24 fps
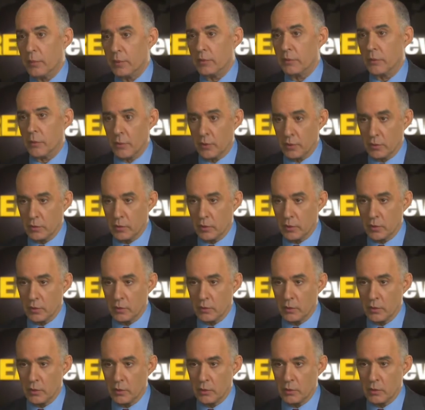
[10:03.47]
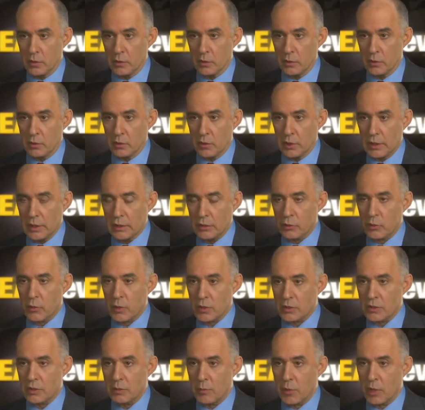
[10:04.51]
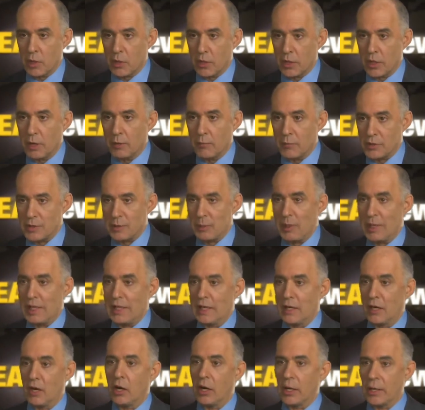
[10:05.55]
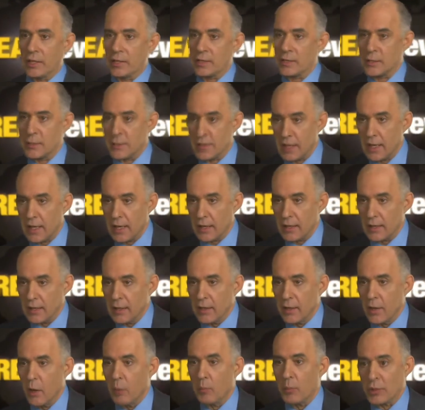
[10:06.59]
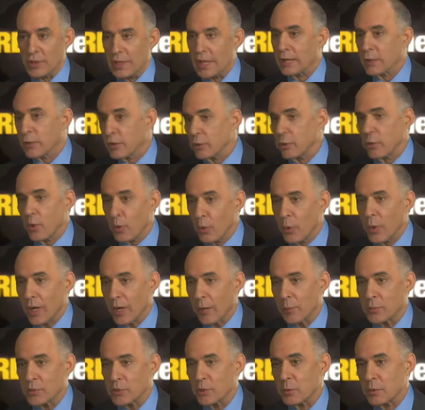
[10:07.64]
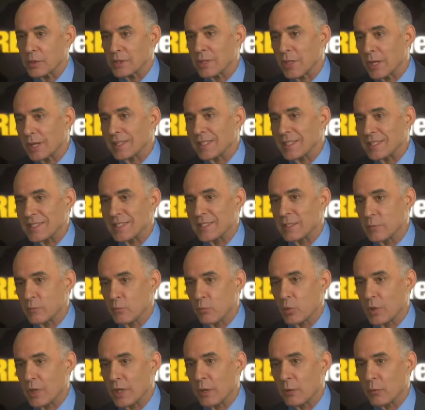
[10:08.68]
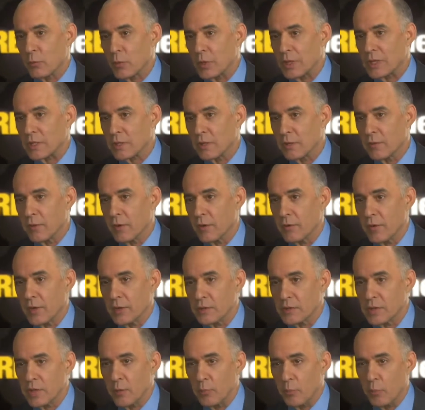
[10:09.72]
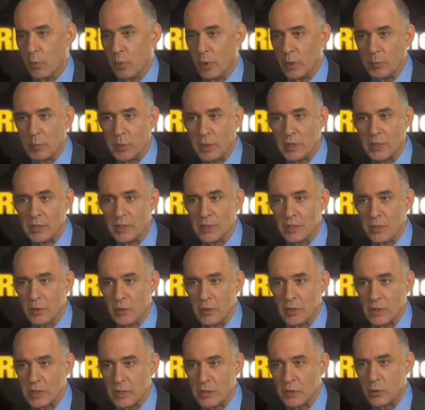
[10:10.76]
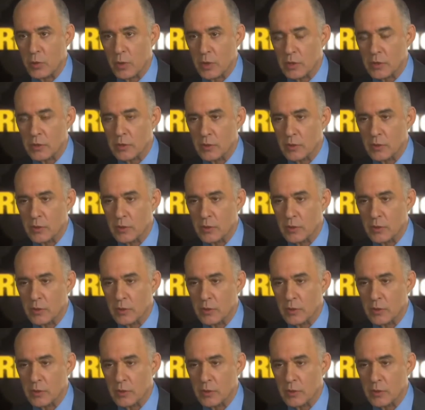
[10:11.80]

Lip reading: the interest the American government's paying on its debt, but that could go up. So it's not, this isn't without risk of at some point paying serious interest.